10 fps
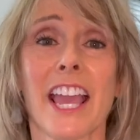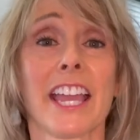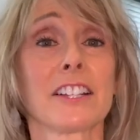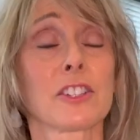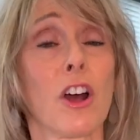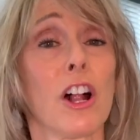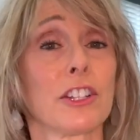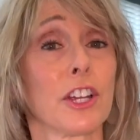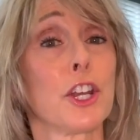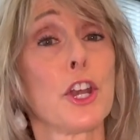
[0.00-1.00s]
It's
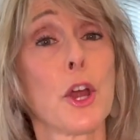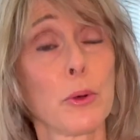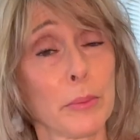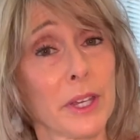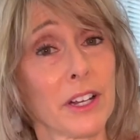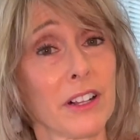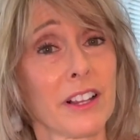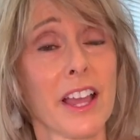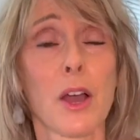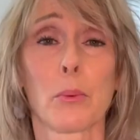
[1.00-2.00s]
called Noatmeal,
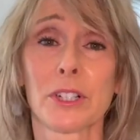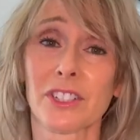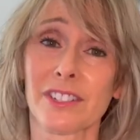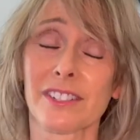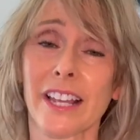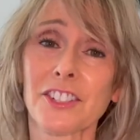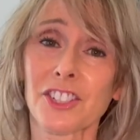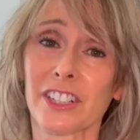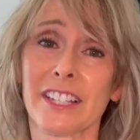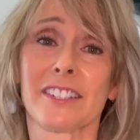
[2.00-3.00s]
which is
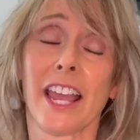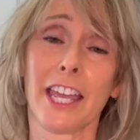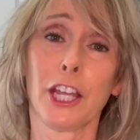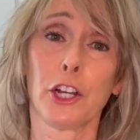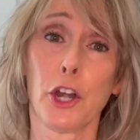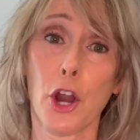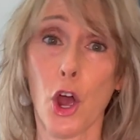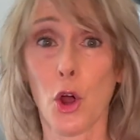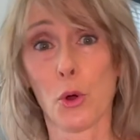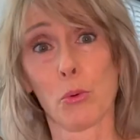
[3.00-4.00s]
essentially saying
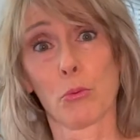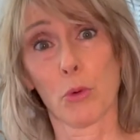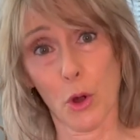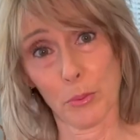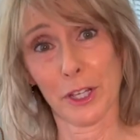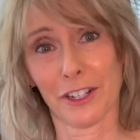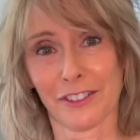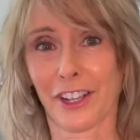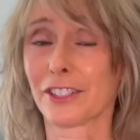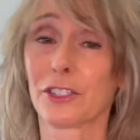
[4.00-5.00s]
no oatmeal
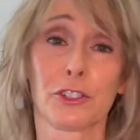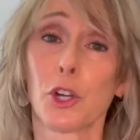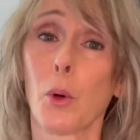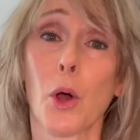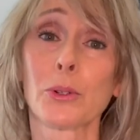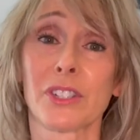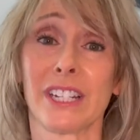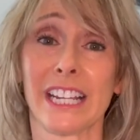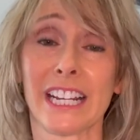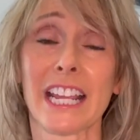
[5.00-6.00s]
because there's no oats
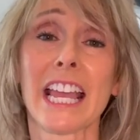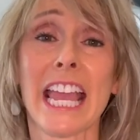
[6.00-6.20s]
in it.